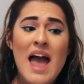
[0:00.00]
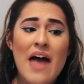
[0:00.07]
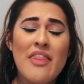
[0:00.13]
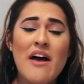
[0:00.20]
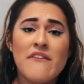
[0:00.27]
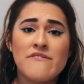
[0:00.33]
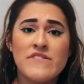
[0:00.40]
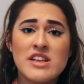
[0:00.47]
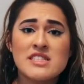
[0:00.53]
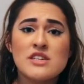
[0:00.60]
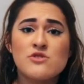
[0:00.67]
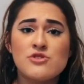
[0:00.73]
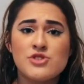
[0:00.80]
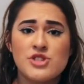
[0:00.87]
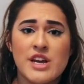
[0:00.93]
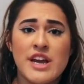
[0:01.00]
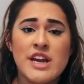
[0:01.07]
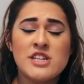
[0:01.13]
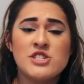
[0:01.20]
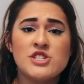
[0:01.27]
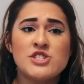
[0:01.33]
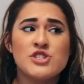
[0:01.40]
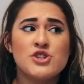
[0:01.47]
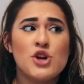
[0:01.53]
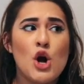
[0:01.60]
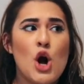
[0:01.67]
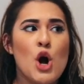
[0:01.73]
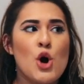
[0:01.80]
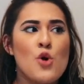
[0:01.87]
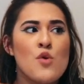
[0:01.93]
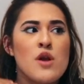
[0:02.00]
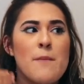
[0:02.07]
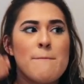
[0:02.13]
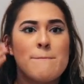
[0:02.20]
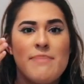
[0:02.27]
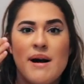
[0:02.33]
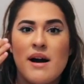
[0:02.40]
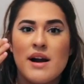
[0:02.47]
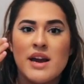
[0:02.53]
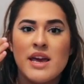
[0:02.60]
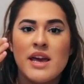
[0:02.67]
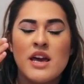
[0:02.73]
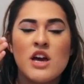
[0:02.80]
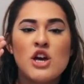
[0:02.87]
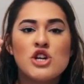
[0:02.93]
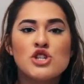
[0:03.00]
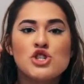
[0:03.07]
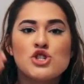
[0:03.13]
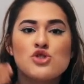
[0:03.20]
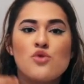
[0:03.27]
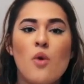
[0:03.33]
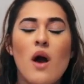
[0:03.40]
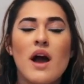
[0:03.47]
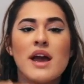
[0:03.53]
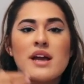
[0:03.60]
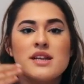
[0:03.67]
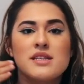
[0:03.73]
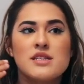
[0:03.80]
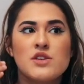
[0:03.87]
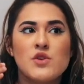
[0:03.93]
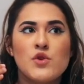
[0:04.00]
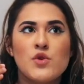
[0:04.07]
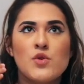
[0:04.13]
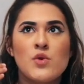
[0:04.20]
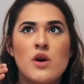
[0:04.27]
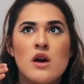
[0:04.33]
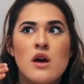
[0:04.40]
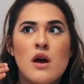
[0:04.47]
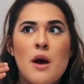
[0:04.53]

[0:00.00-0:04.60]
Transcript: And that physical change is your own body trying to